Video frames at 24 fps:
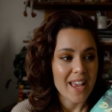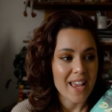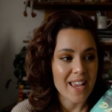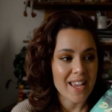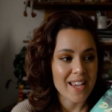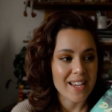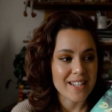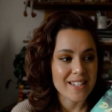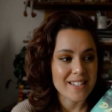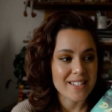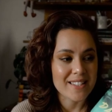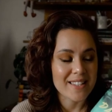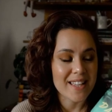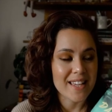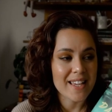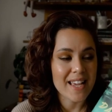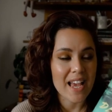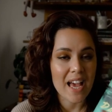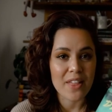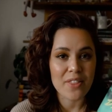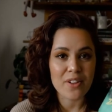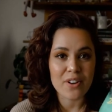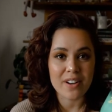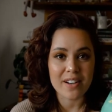and they
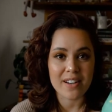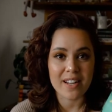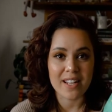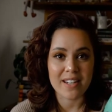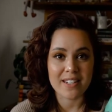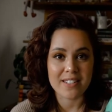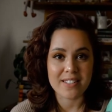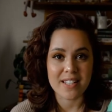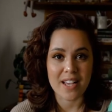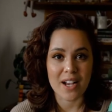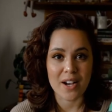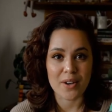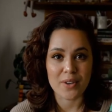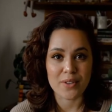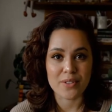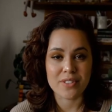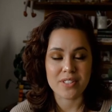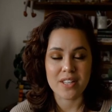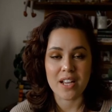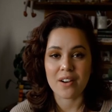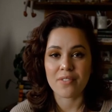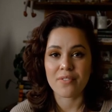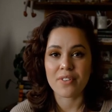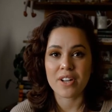gather at Nana's
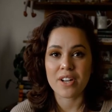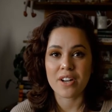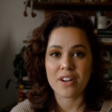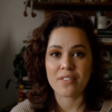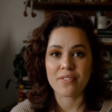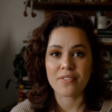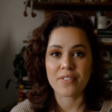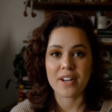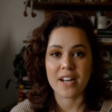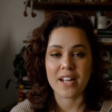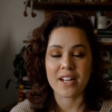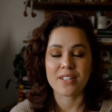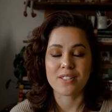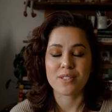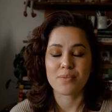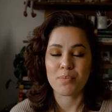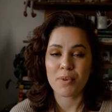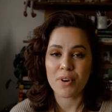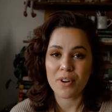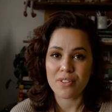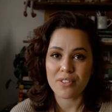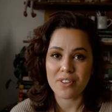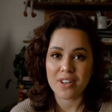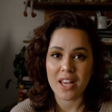house every year for Nana's
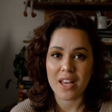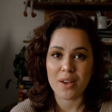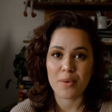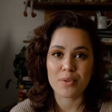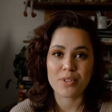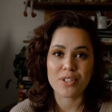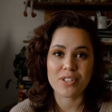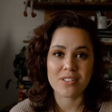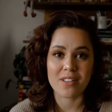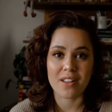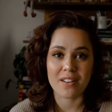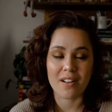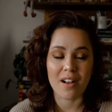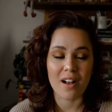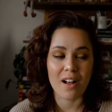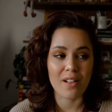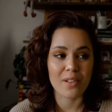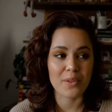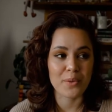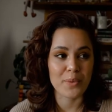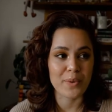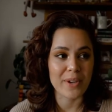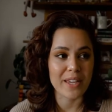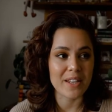birthday, which is on
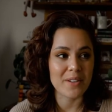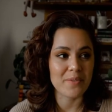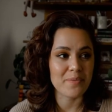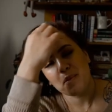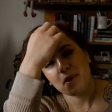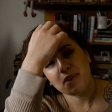Halloween.